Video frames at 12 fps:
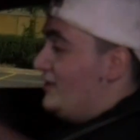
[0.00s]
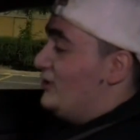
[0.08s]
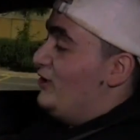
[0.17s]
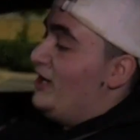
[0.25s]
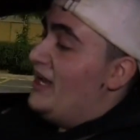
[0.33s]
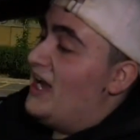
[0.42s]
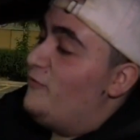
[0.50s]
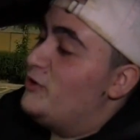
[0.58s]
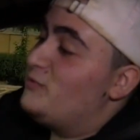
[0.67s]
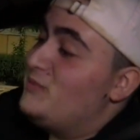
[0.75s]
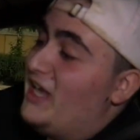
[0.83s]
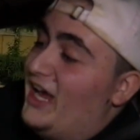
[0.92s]
today I have
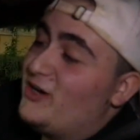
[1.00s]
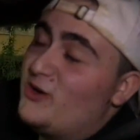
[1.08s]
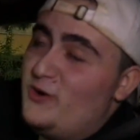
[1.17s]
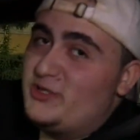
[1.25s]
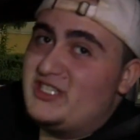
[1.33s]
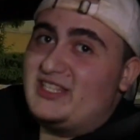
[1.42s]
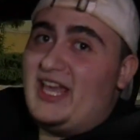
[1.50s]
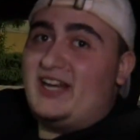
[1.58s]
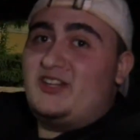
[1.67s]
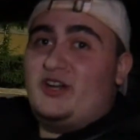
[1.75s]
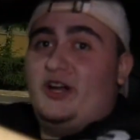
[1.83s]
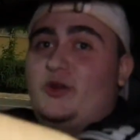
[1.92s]
with me a ghost detector, a